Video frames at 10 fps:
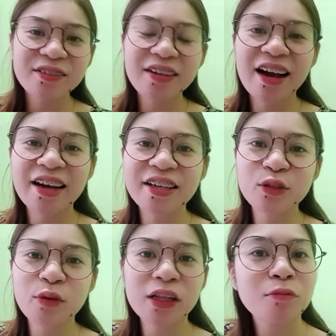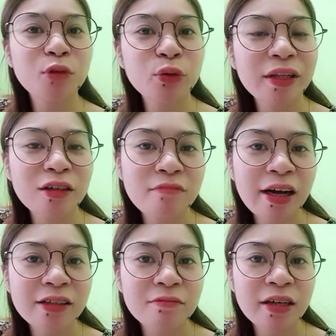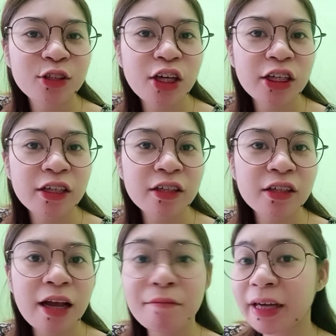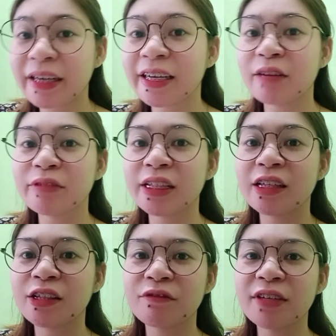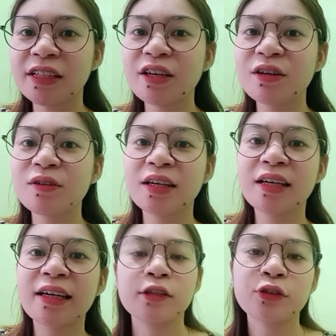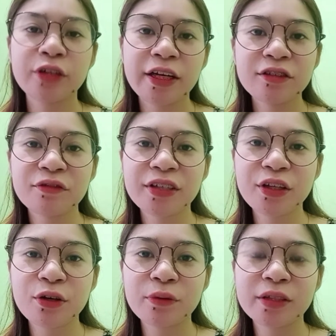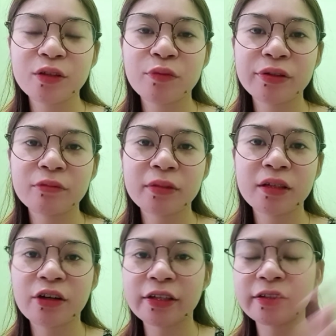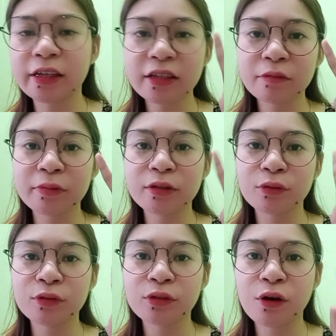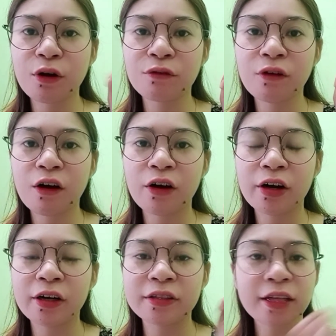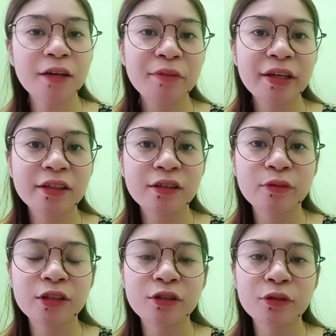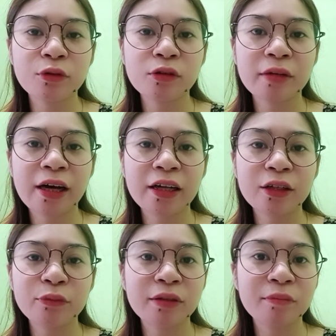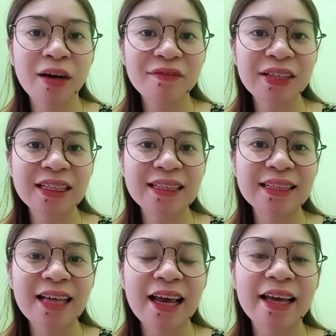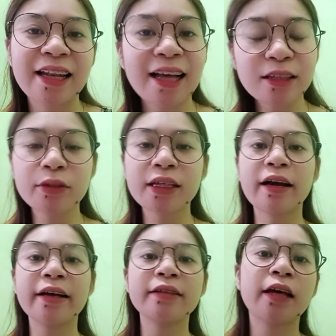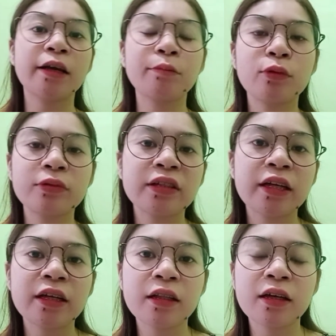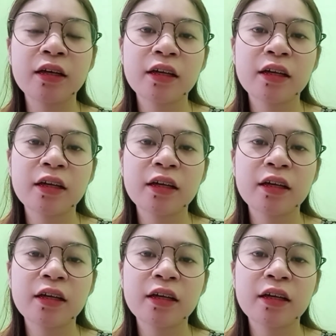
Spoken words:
guys, welcome or welcome back to my channel. I'm back again with another video. Today's video is going to be our second episode of our segment, which is called aralWithMavis. And last week, guys, I posted